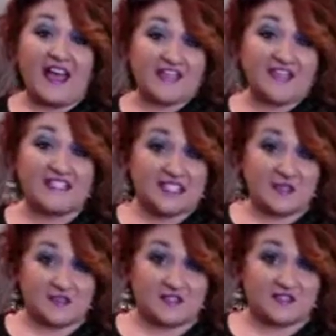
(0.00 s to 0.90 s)
the
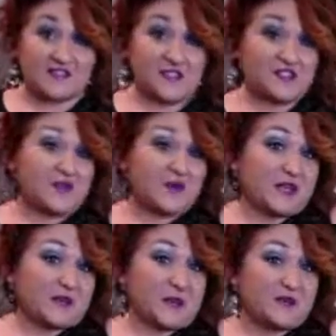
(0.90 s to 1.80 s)
steps of doing a
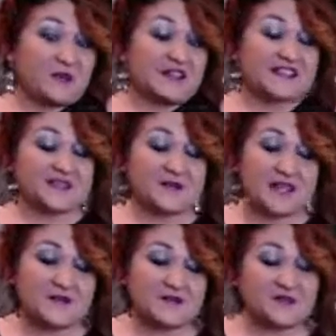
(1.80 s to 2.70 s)
perm, because
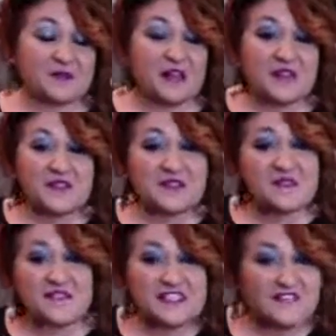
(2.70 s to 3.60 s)
sometimes I know some
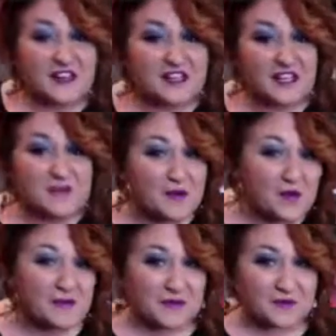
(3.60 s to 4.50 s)
of us have not done a
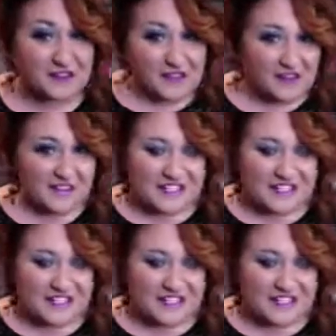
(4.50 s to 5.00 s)
perm in a really long